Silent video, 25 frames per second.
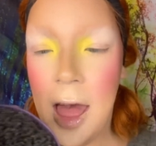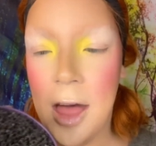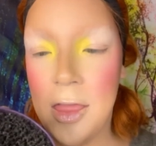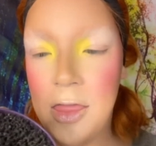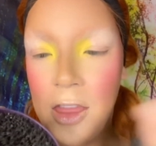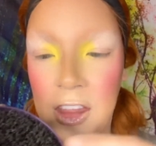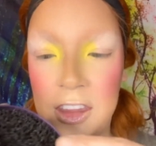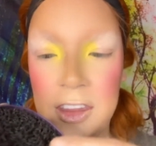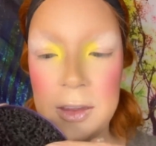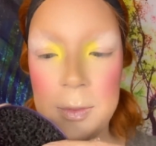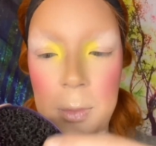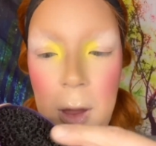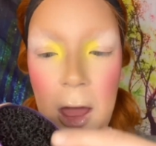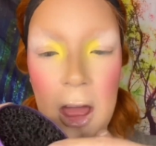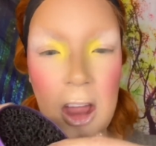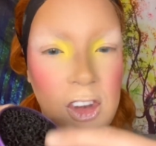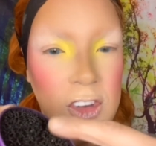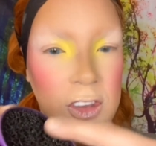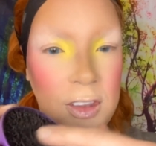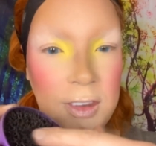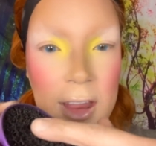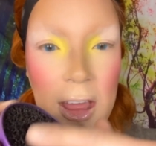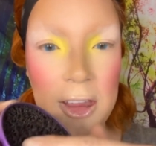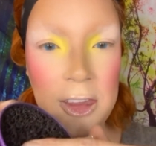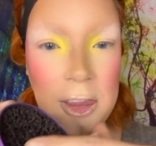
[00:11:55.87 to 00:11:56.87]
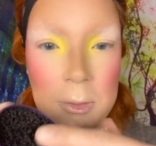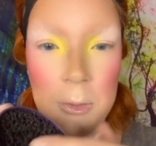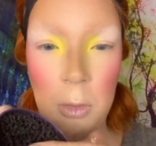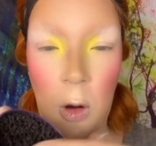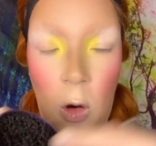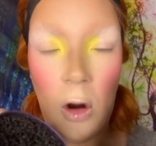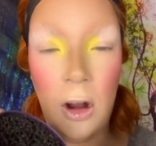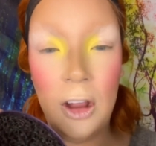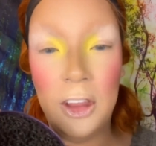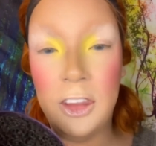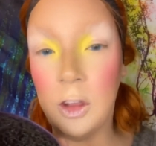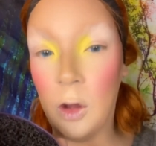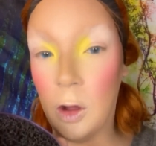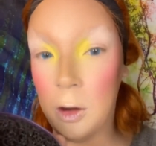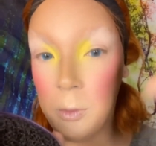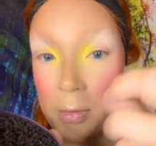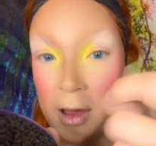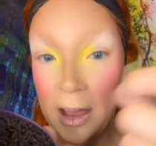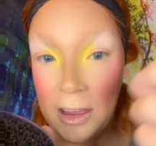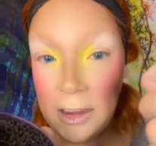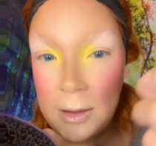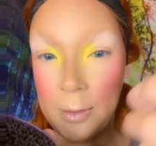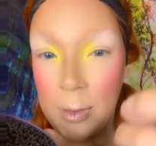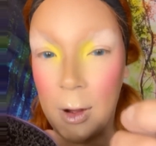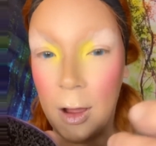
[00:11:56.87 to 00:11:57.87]
The sponge is nice and porous, so it
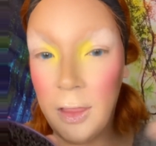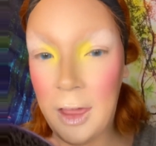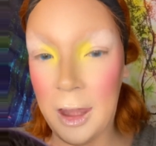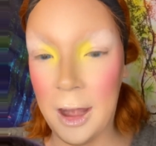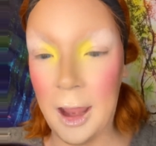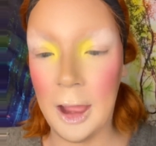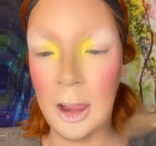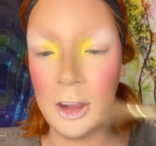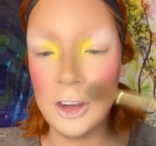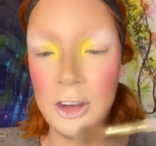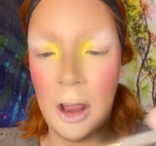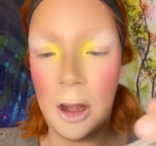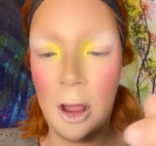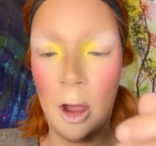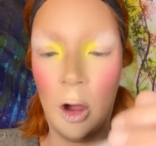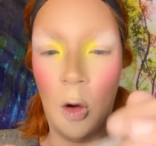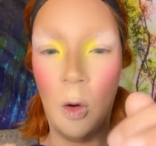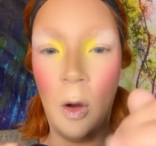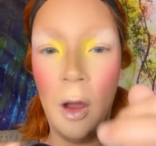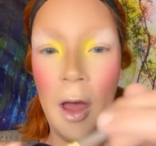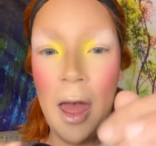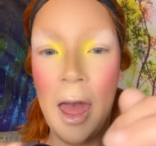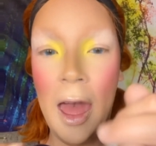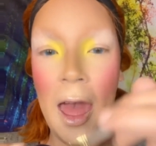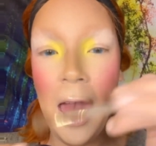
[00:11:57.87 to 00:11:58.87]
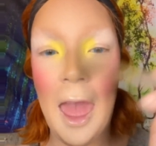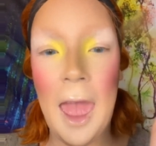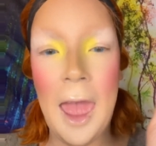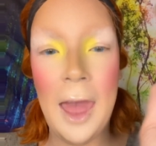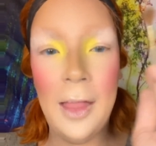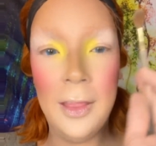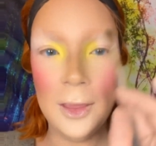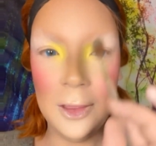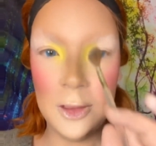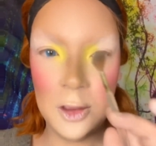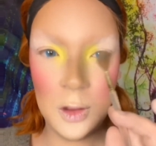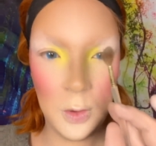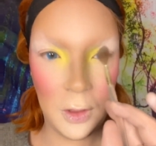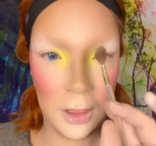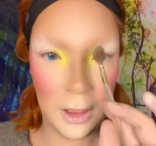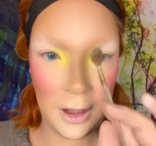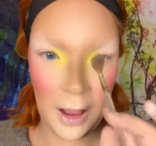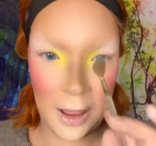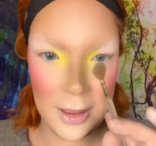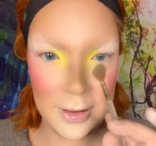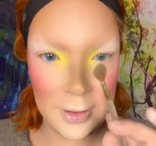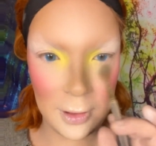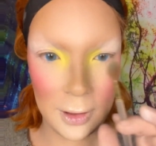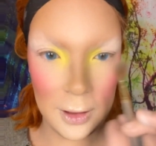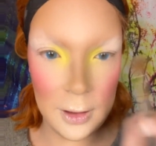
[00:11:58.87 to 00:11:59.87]
picks up all that eyeshadow and leaves you with a
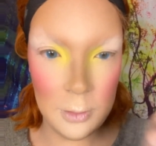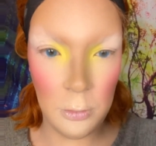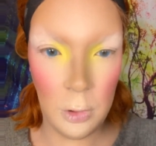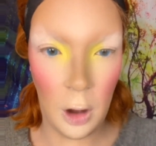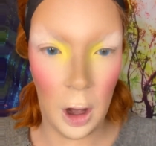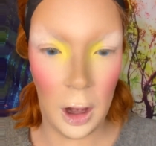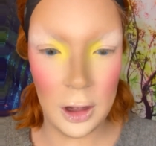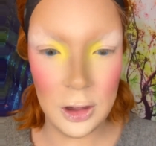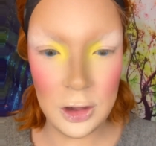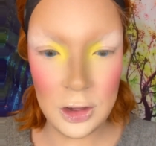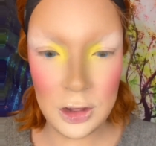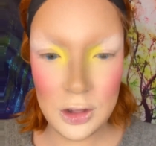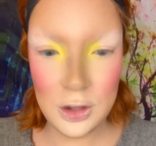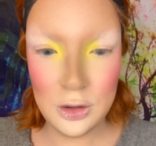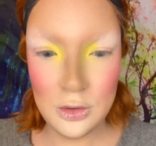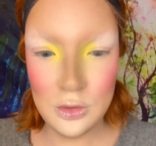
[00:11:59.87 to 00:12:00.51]
nice clean brush.